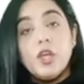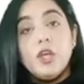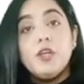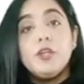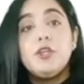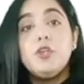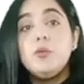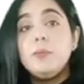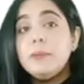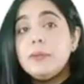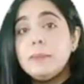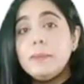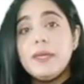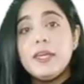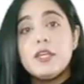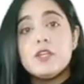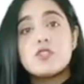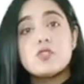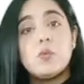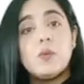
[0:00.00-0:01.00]
Human
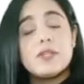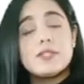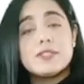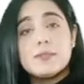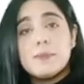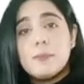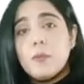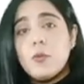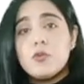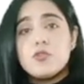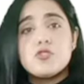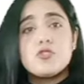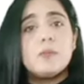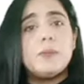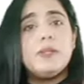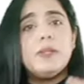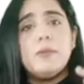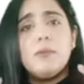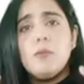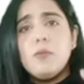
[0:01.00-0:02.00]
beings, who are supposed to
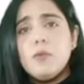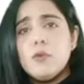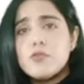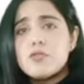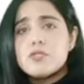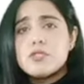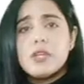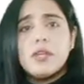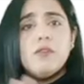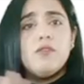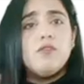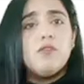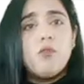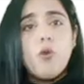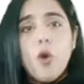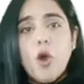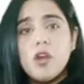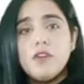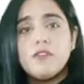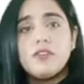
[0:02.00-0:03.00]
be the most
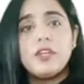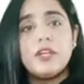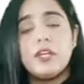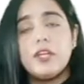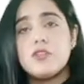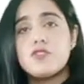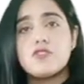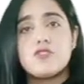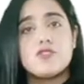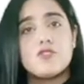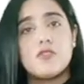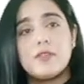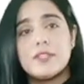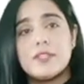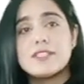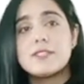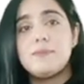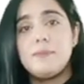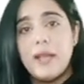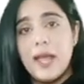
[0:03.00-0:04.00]
evolved creatures on
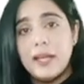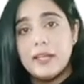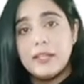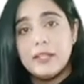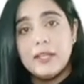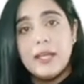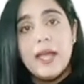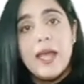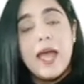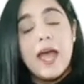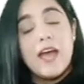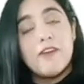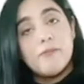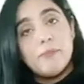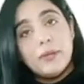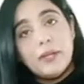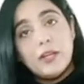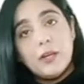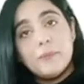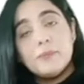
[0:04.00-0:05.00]
this planet, have
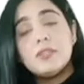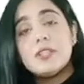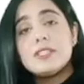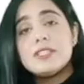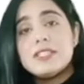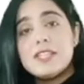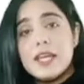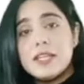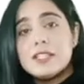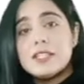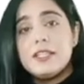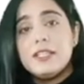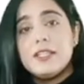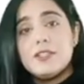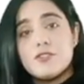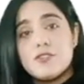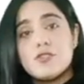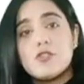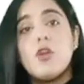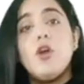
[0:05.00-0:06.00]
become the
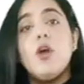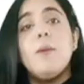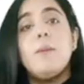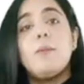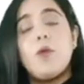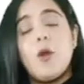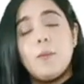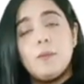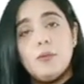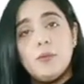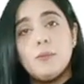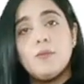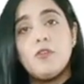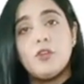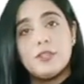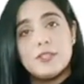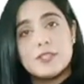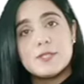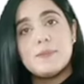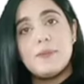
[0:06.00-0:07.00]
deadliest problem for
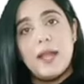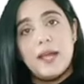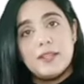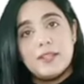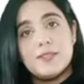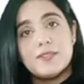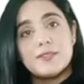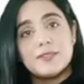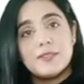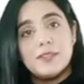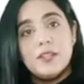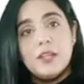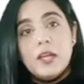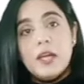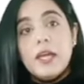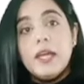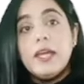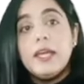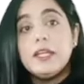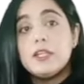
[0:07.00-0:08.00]
this planet.
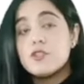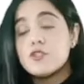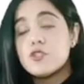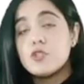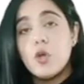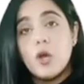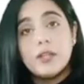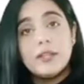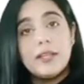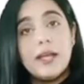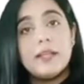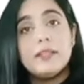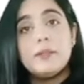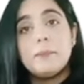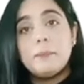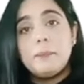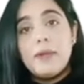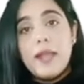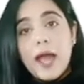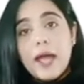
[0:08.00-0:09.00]
It is not
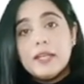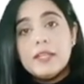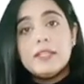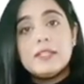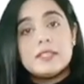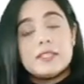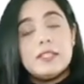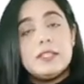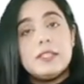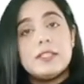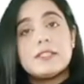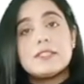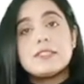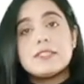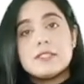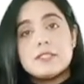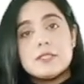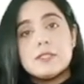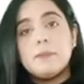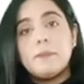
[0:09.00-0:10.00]
that the planet
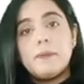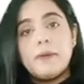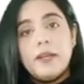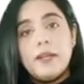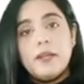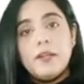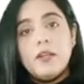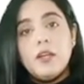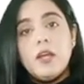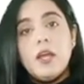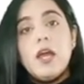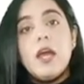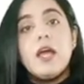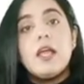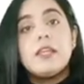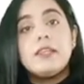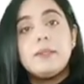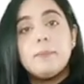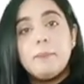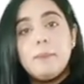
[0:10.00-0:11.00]
is in peril,
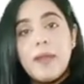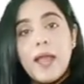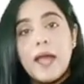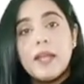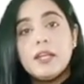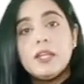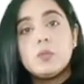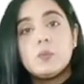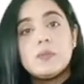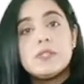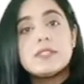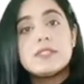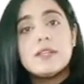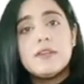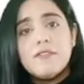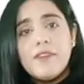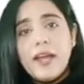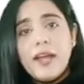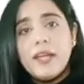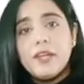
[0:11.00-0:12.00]
the planet will
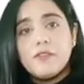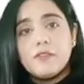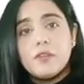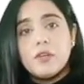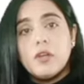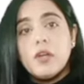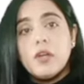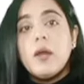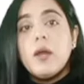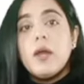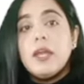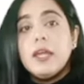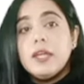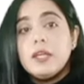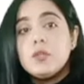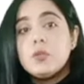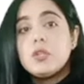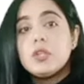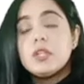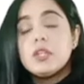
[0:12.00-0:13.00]
survive.
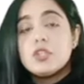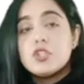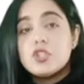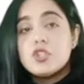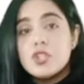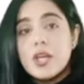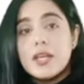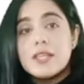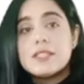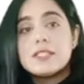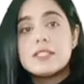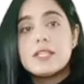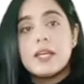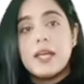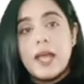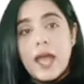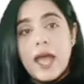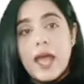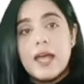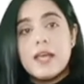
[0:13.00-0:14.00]
It just
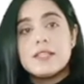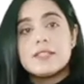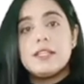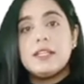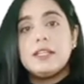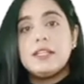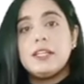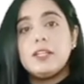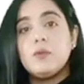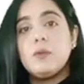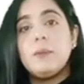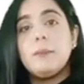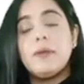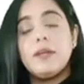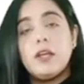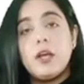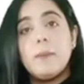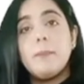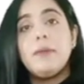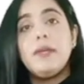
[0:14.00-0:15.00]
has that it will
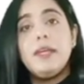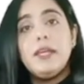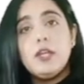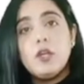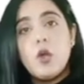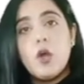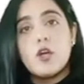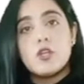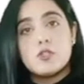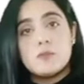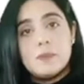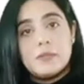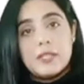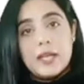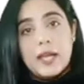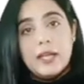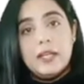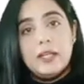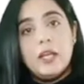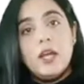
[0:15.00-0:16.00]
become
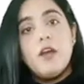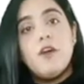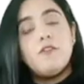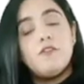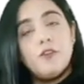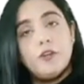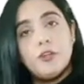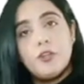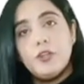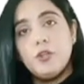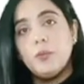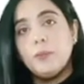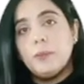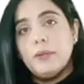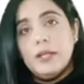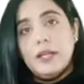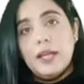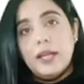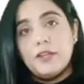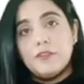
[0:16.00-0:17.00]
inhospitable for
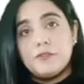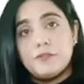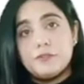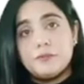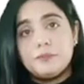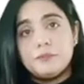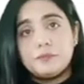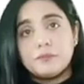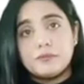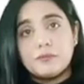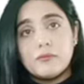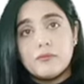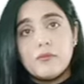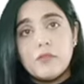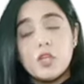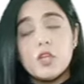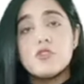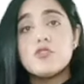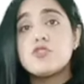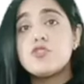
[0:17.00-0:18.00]
human life.
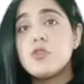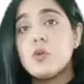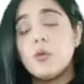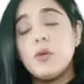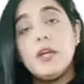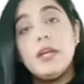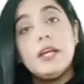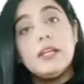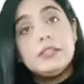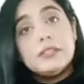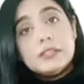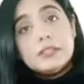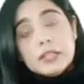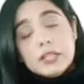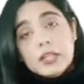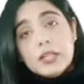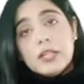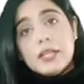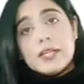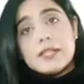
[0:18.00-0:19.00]
So, the
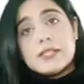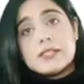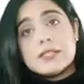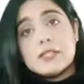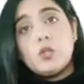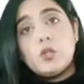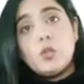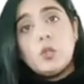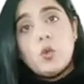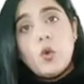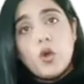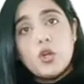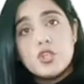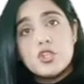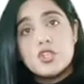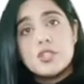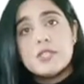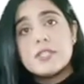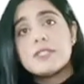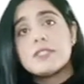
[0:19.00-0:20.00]
third is the
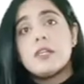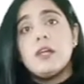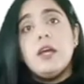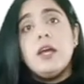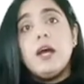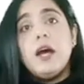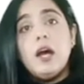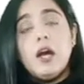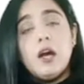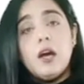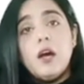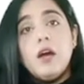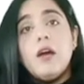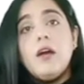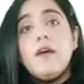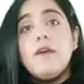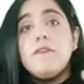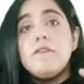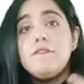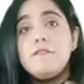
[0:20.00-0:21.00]
cautious,
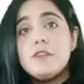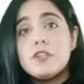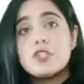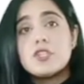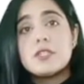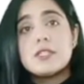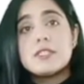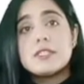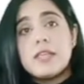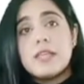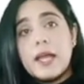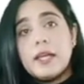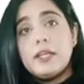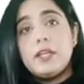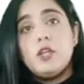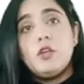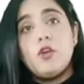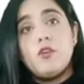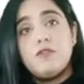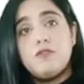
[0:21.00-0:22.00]
vicious
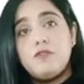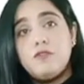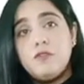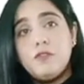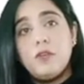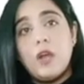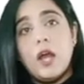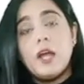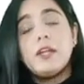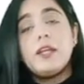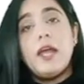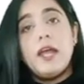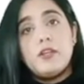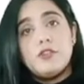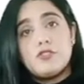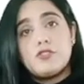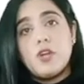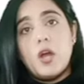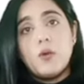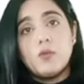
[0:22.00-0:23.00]
cycle of flood
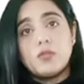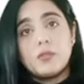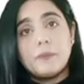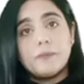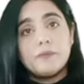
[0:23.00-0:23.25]
and drought.